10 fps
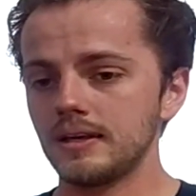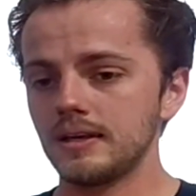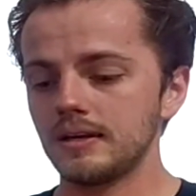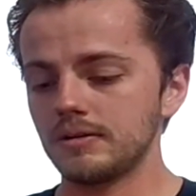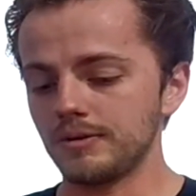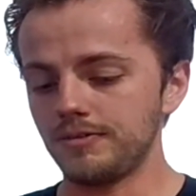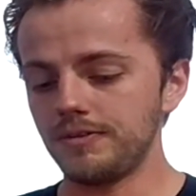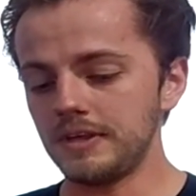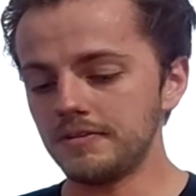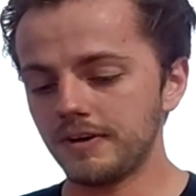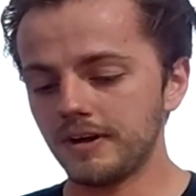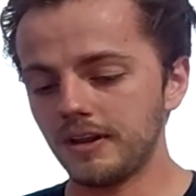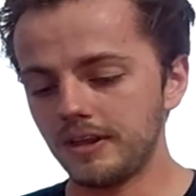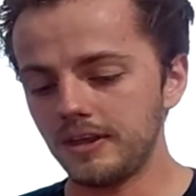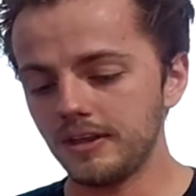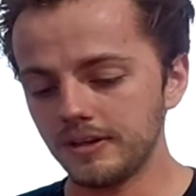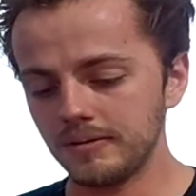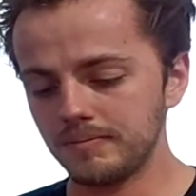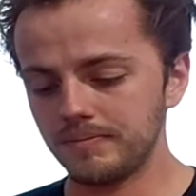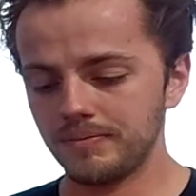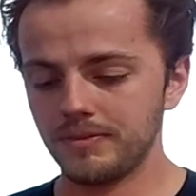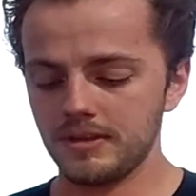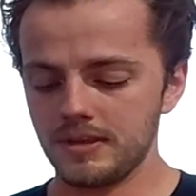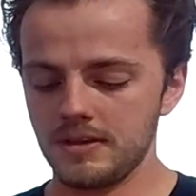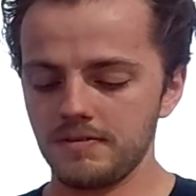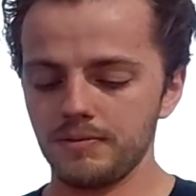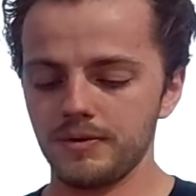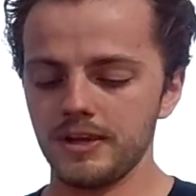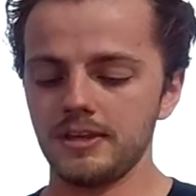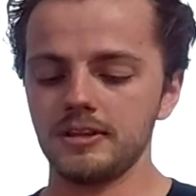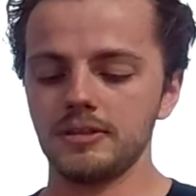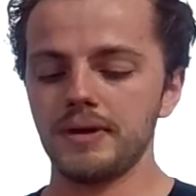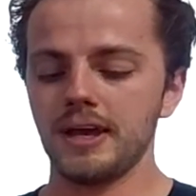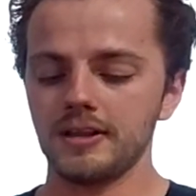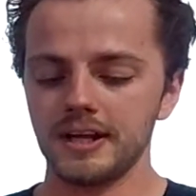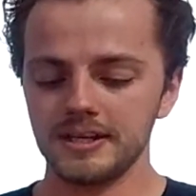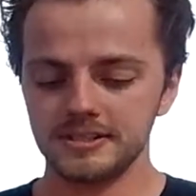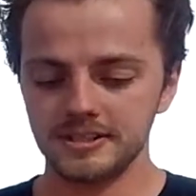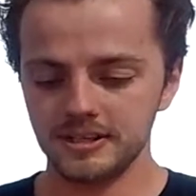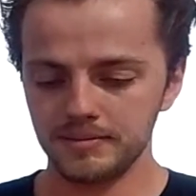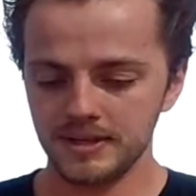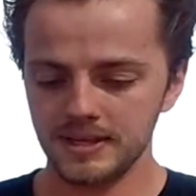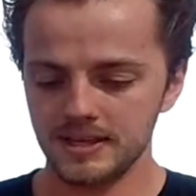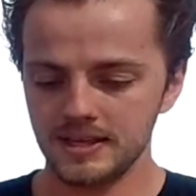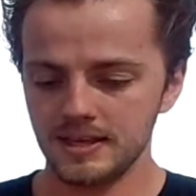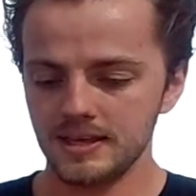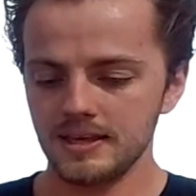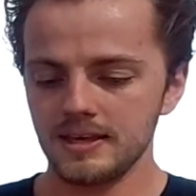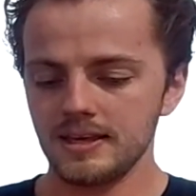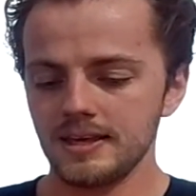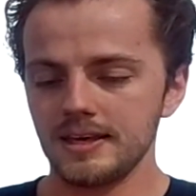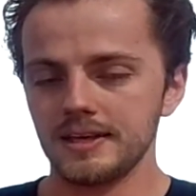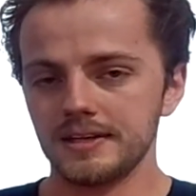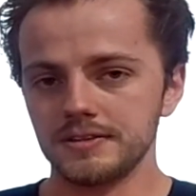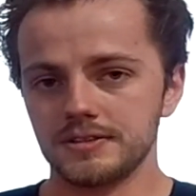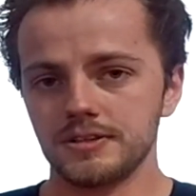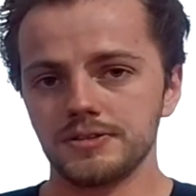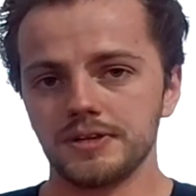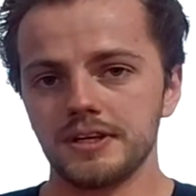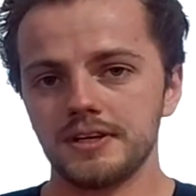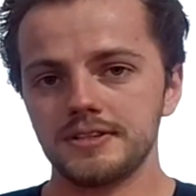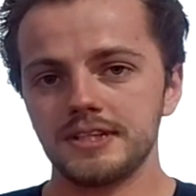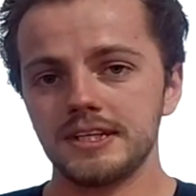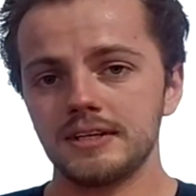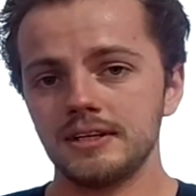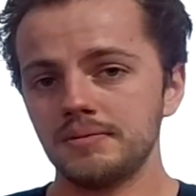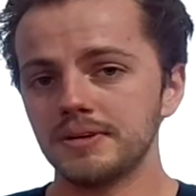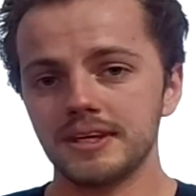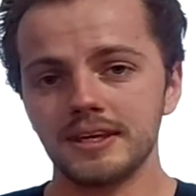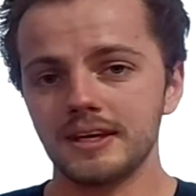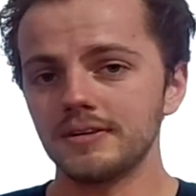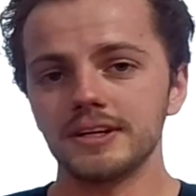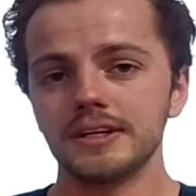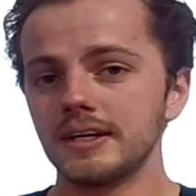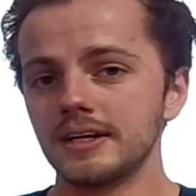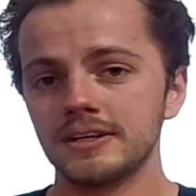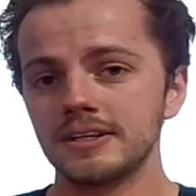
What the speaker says: While my feet finally heal up from when I kicked the bag last time. I'll start doing kicks again, but I can't right now.